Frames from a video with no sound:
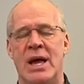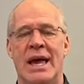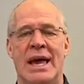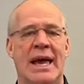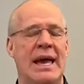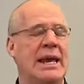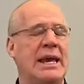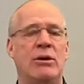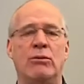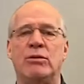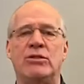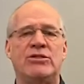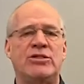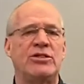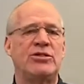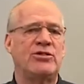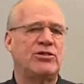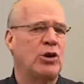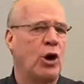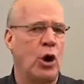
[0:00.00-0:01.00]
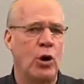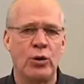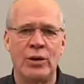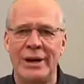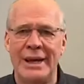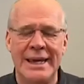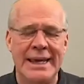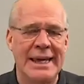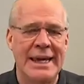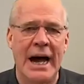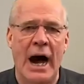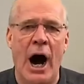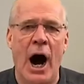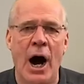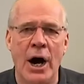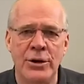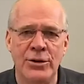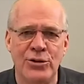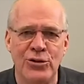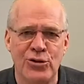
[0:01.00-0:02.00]
And it was just totally
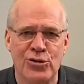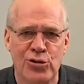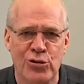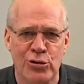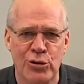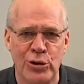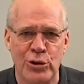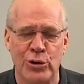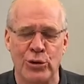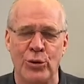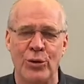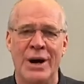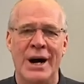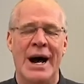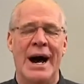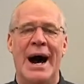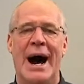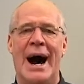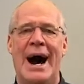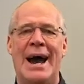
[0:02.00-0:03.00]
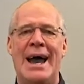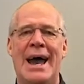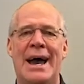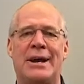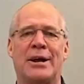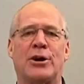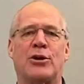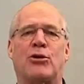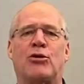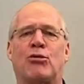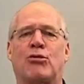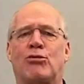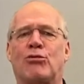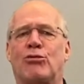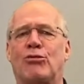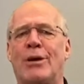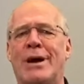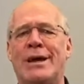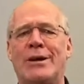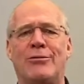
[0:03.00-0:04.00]
untrue. I had a
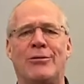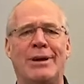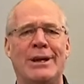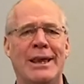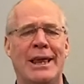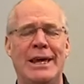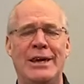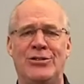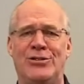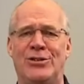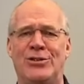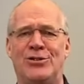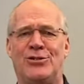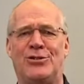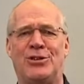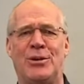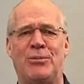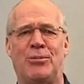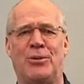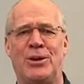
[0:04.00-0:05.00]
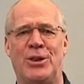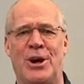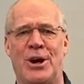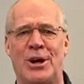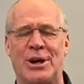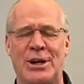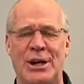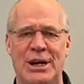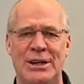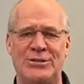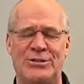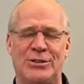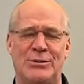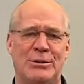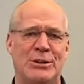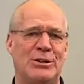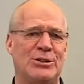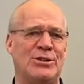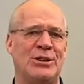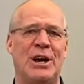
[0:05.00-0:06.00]
great relationship with our
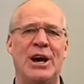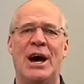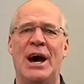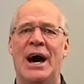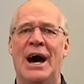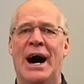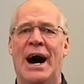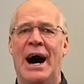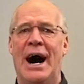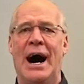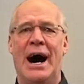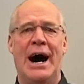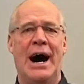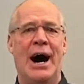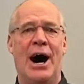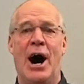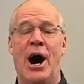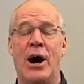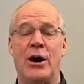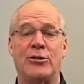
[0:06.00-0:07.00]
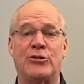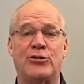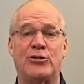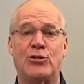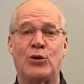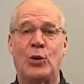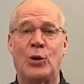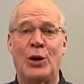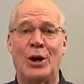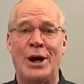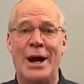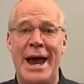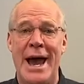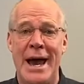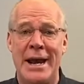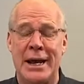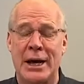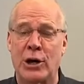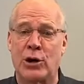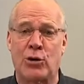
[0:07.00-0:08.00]
customers. Uh, our store
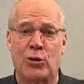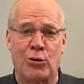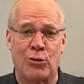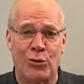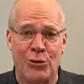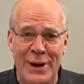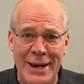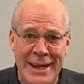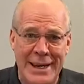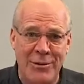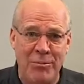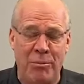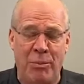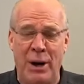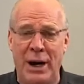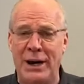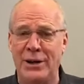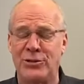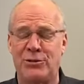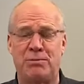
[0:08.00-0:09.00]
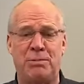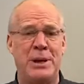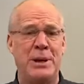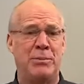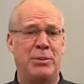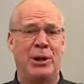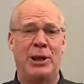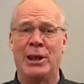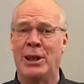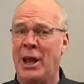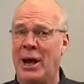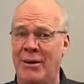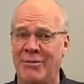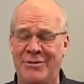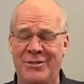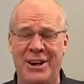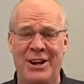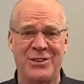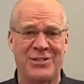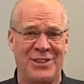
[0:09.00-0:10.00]
had a great buzz. People
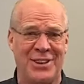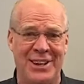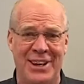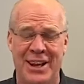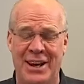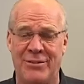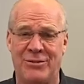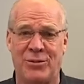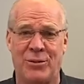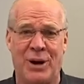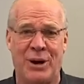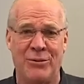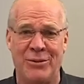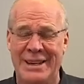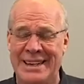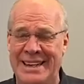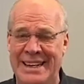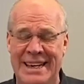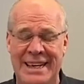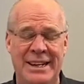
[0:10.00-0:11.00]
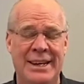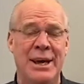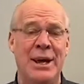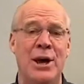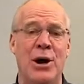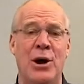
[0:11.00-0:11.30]
loved us and loved what we did.